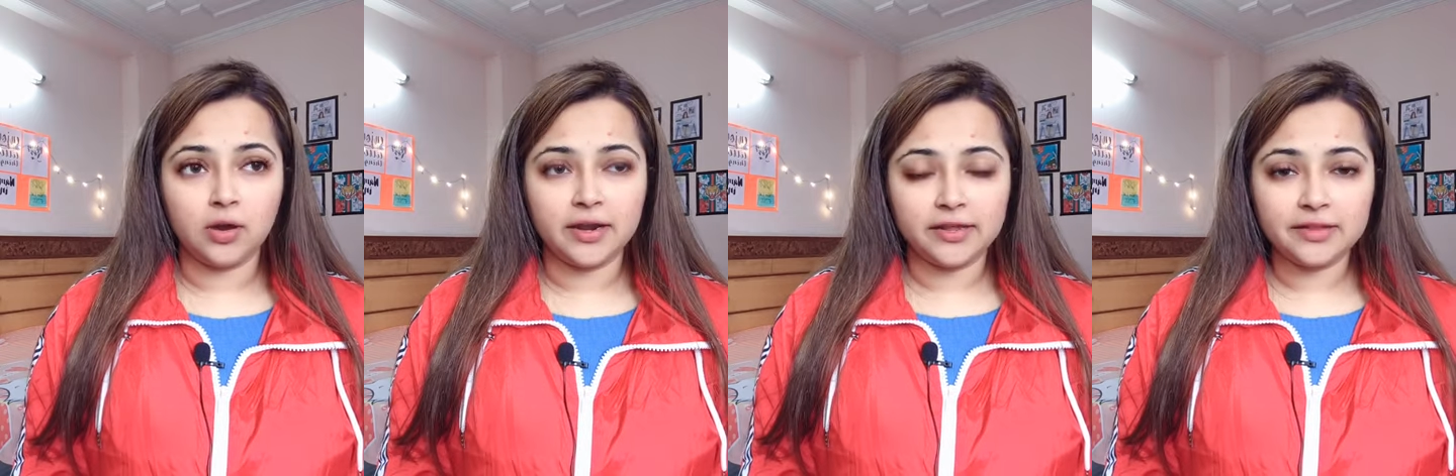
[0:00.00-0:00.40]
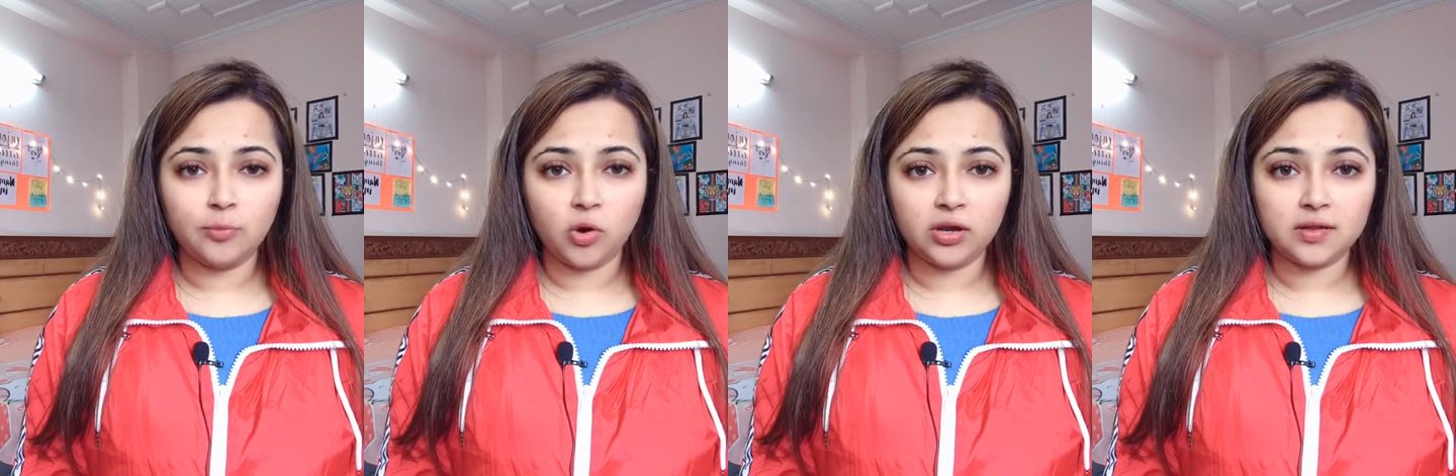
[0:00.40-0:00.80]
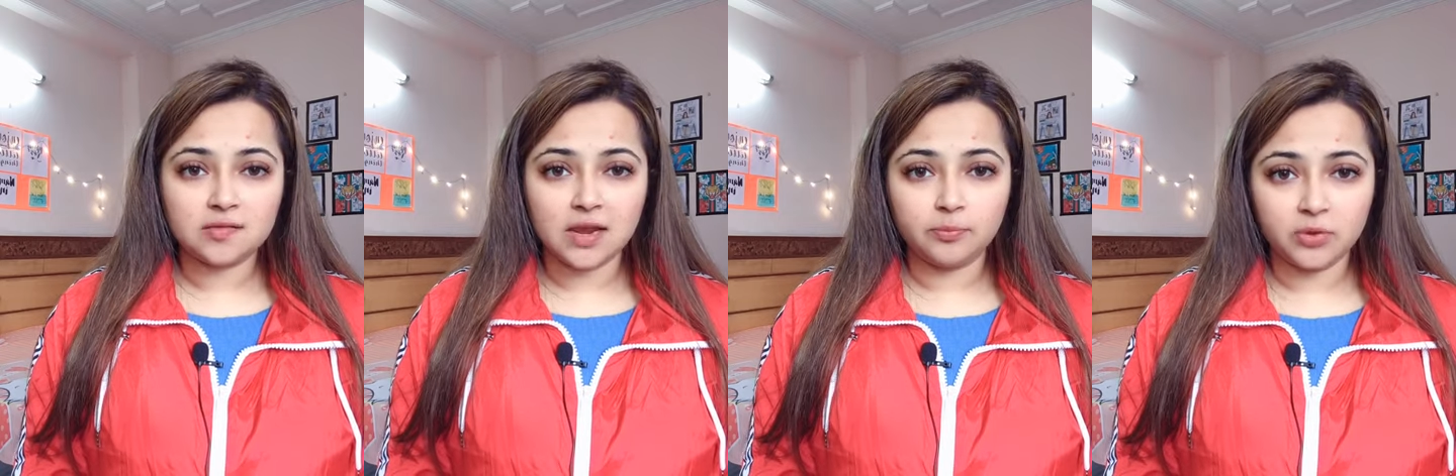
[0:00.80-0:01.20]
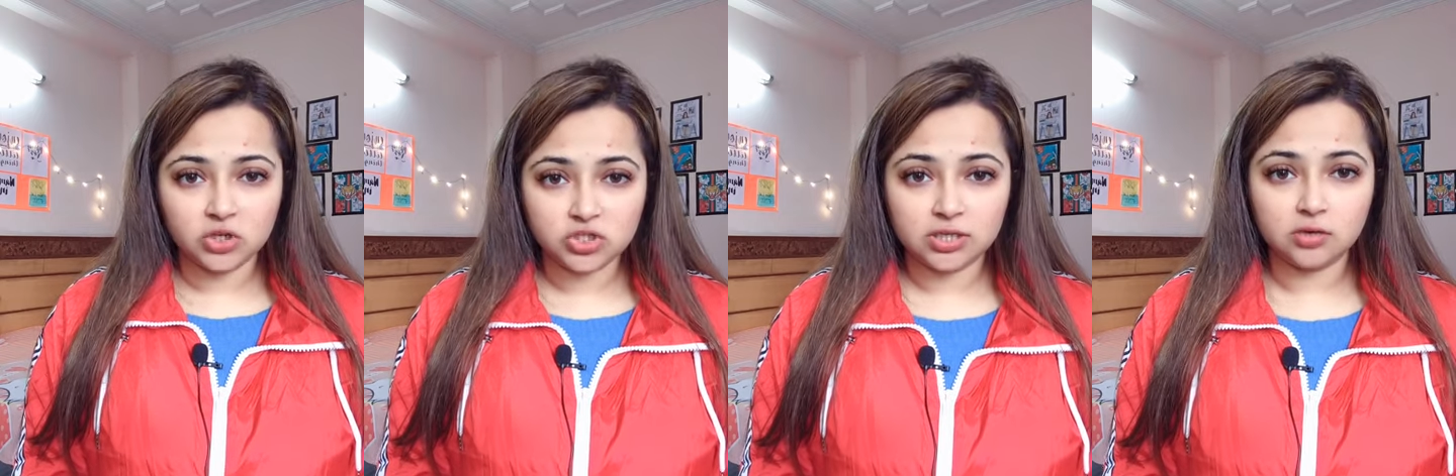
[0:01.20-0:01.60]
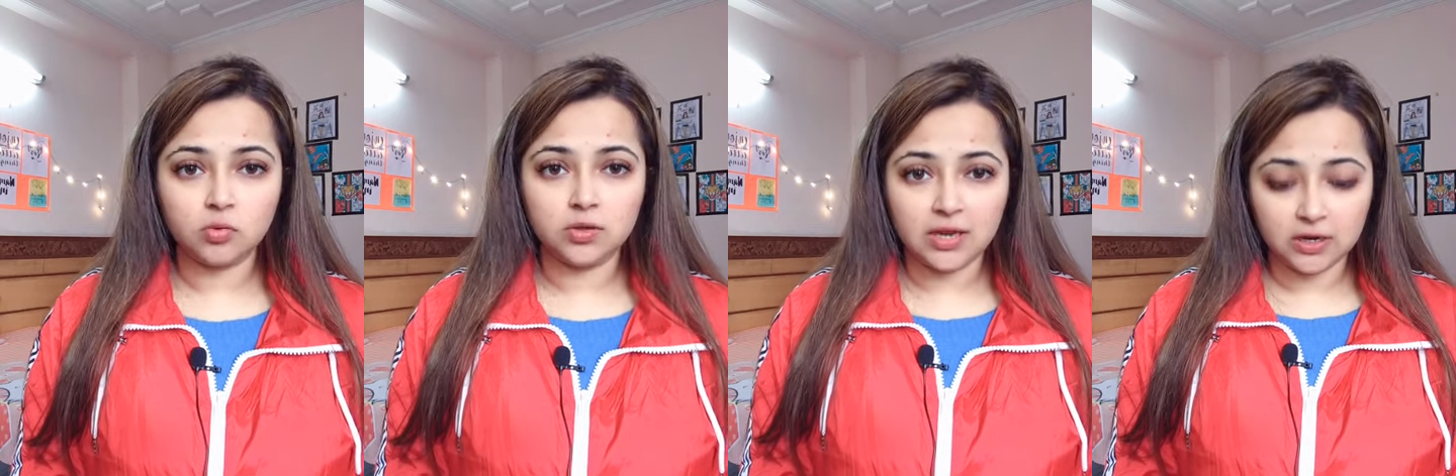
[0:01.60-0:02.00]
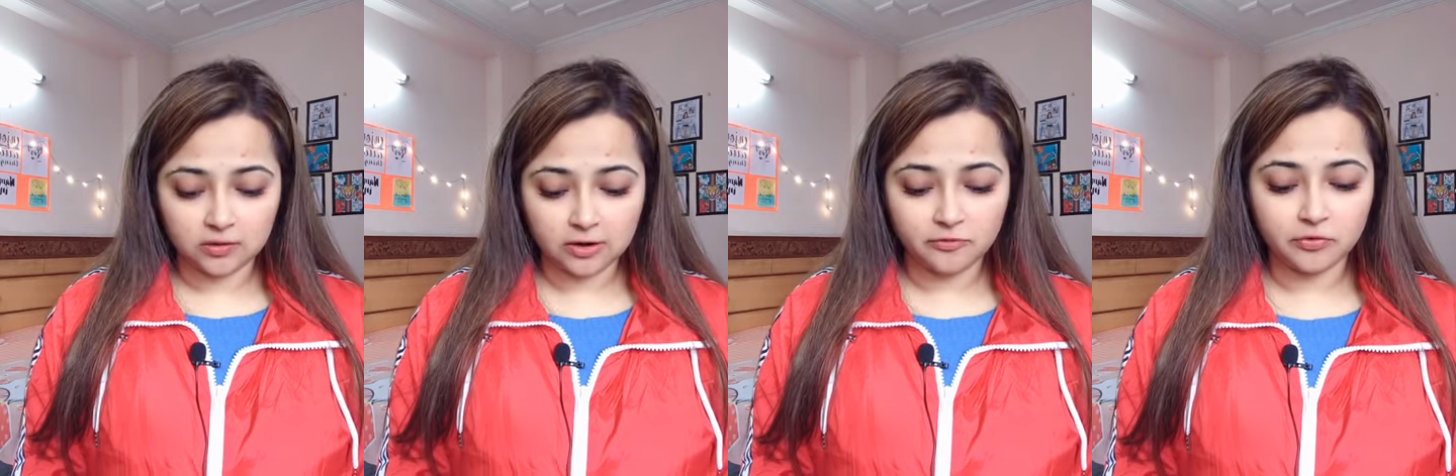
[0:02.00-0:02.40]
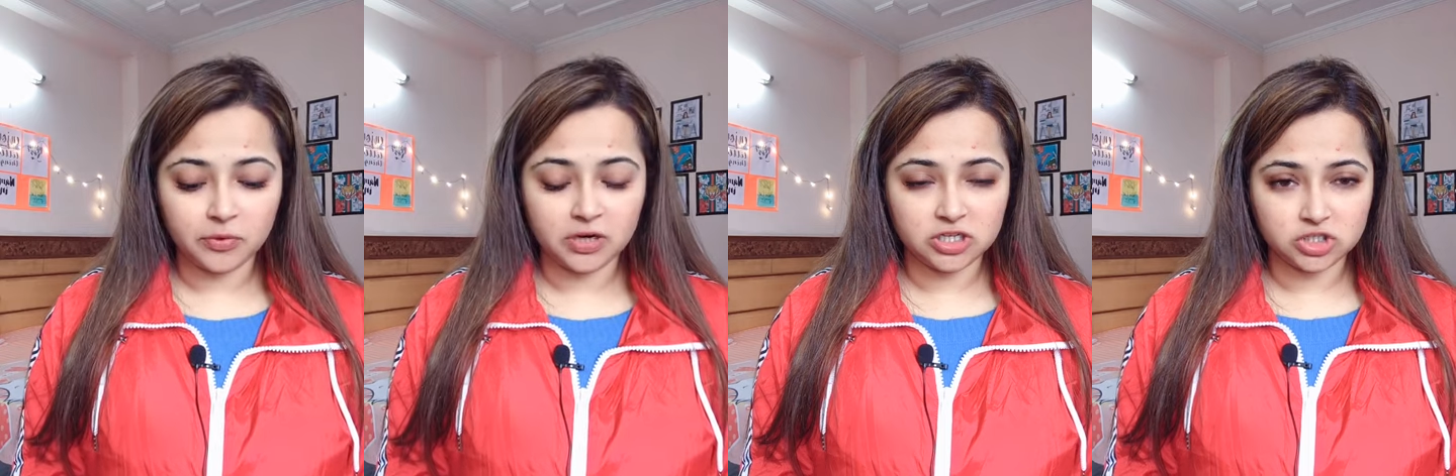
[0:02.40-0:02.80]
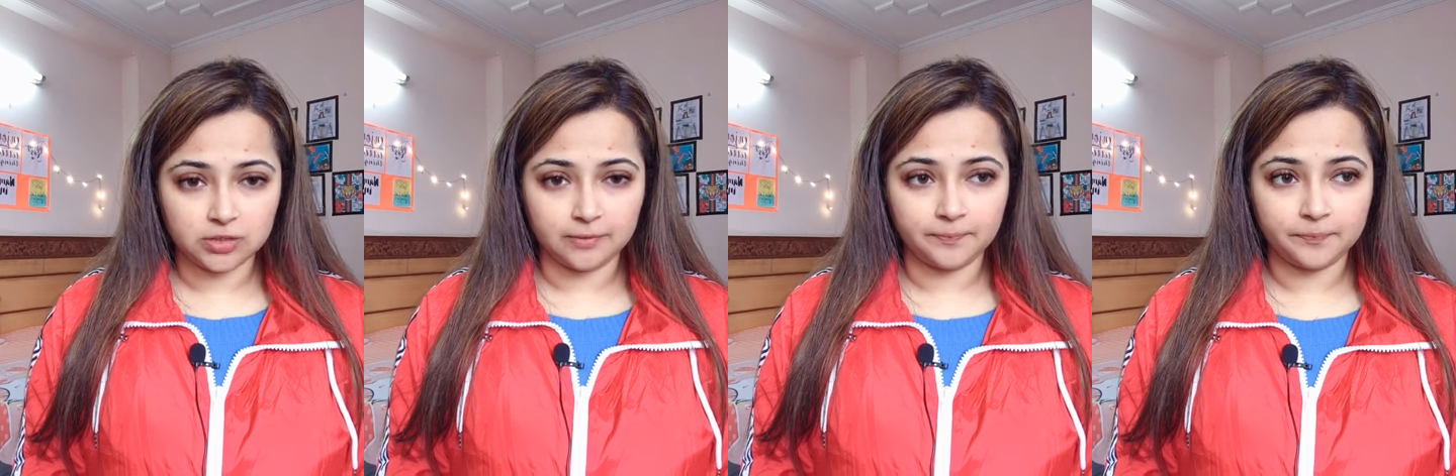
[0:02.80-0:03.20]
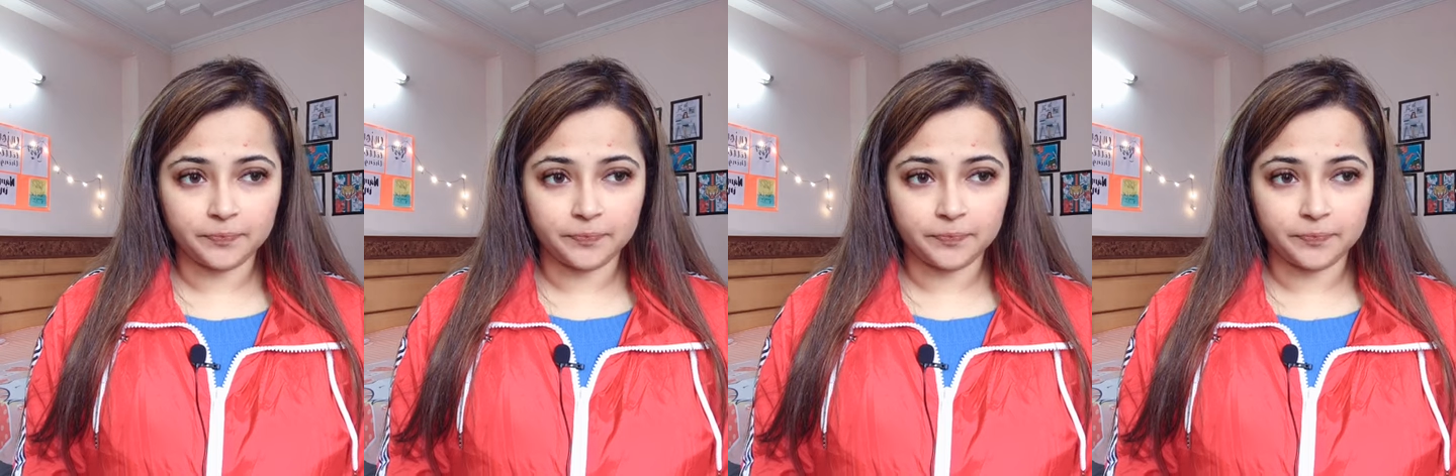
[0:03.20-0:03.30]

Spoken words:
another point is that patients with atrial fibrillation